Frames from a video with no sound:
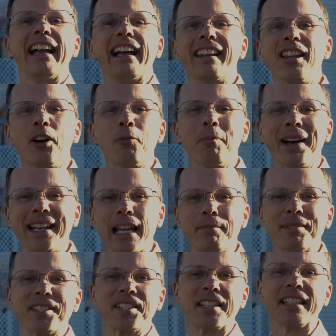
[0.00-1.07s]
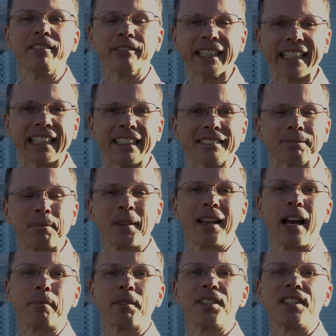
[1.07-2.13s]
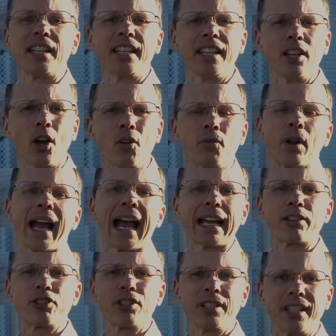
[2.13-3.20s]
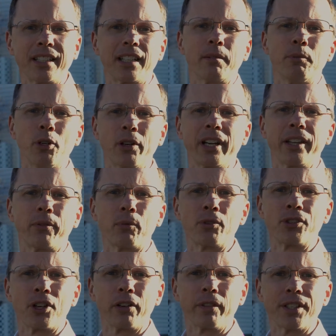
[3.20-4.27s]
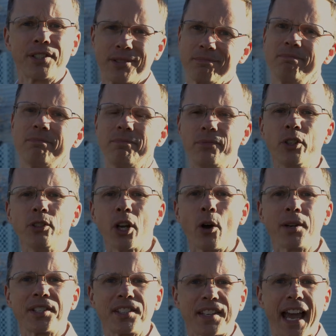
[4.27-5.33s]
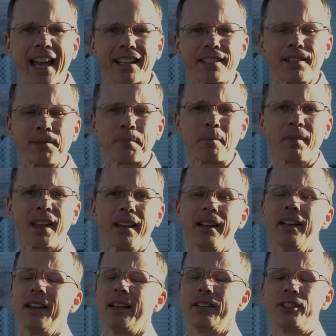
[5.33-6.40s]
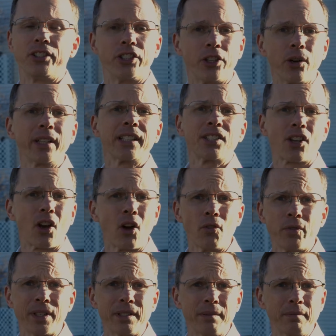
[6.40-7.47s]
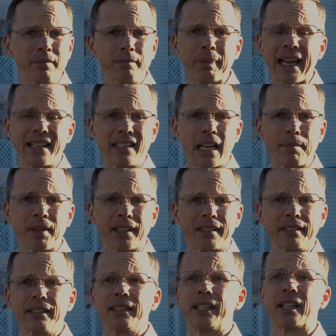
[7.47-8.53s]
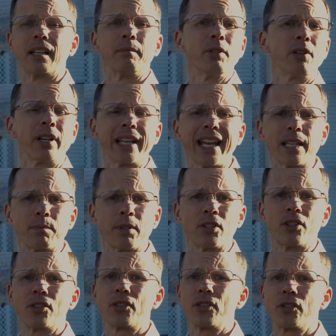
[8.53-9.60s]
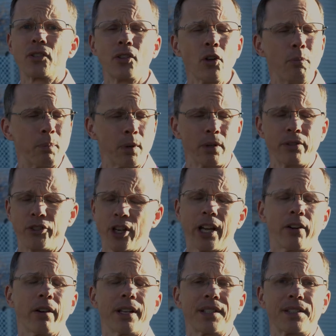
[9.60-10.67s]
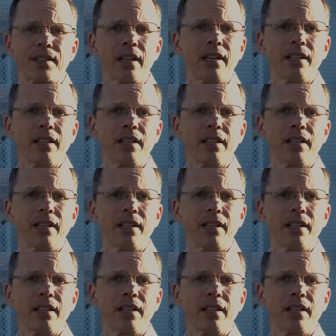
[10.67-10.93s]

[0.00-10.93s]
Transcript: Hello, my name is Steve Liga. I'm the CEO for Action in Community Through Service. You know us as ACTS. During this COVID pandemic, the community has been super generous